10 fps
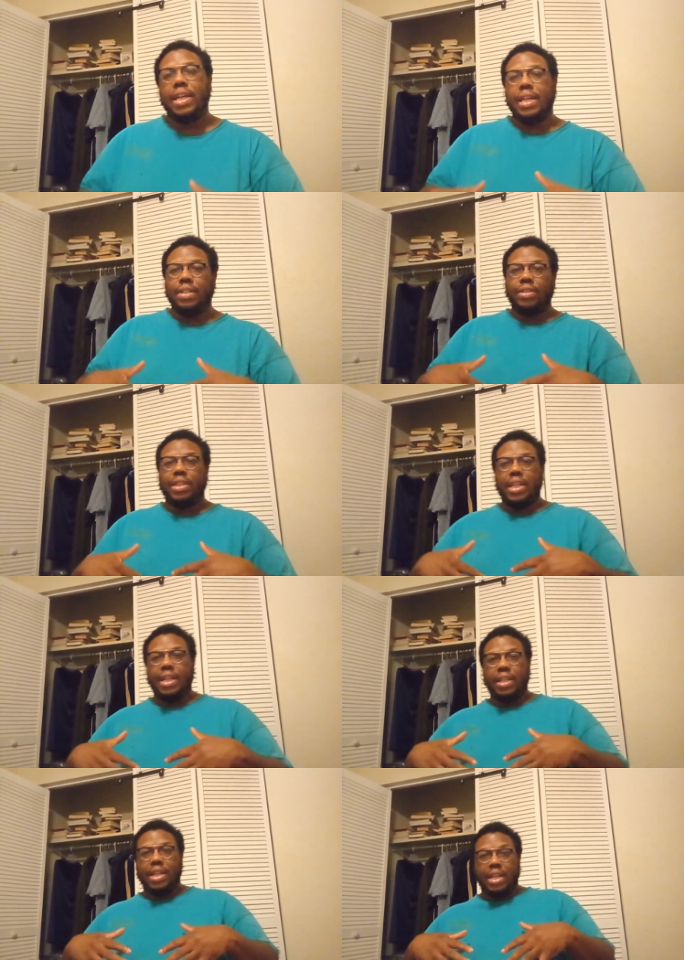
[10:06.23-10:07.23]
is
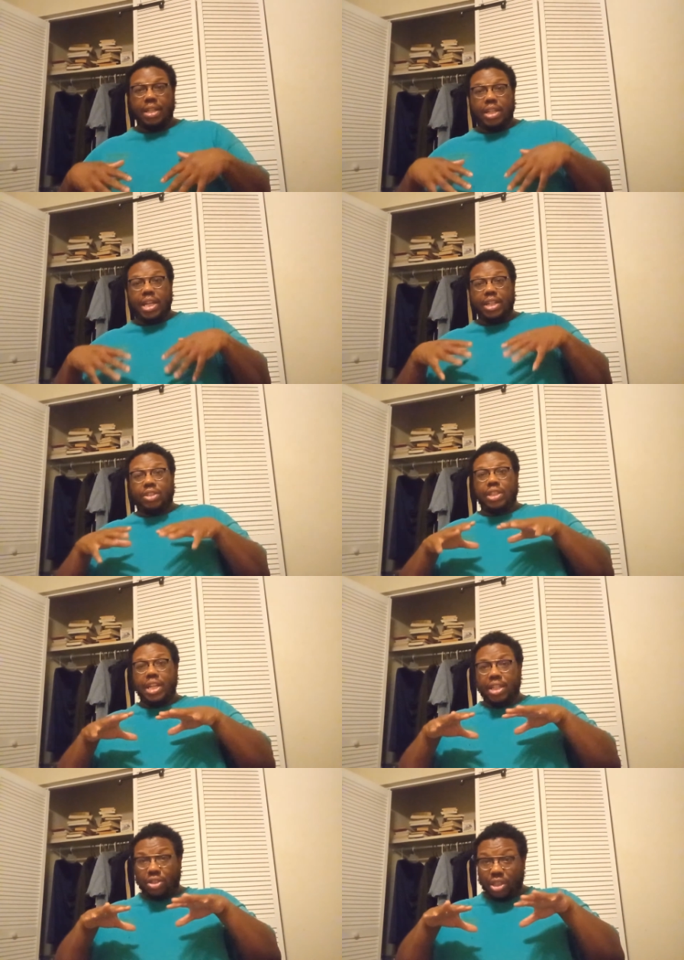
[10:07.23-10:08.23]
it, it, it's
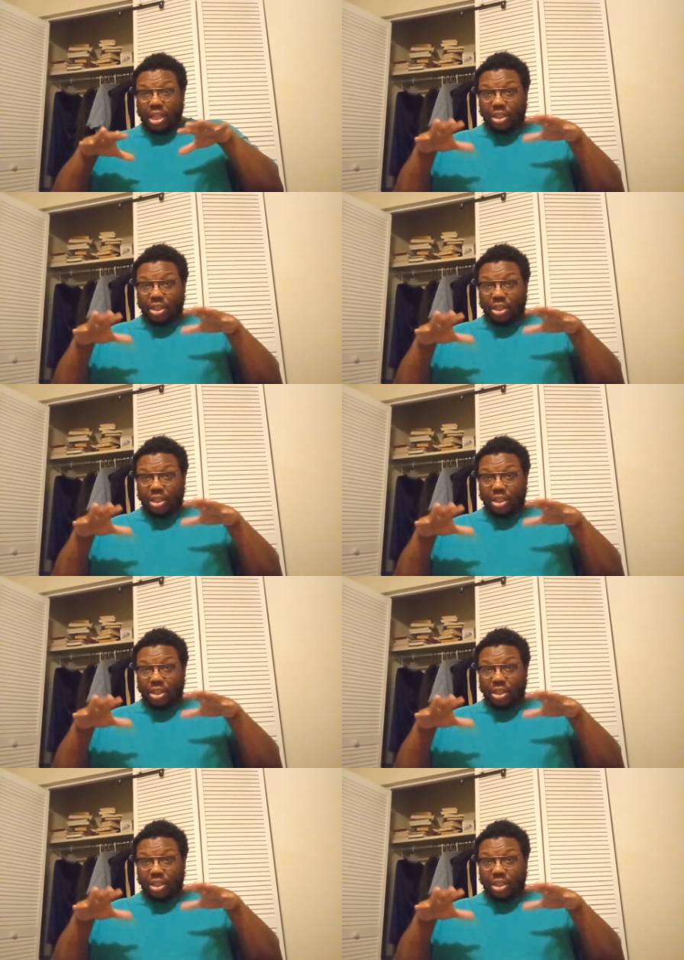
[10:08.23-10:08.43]
it's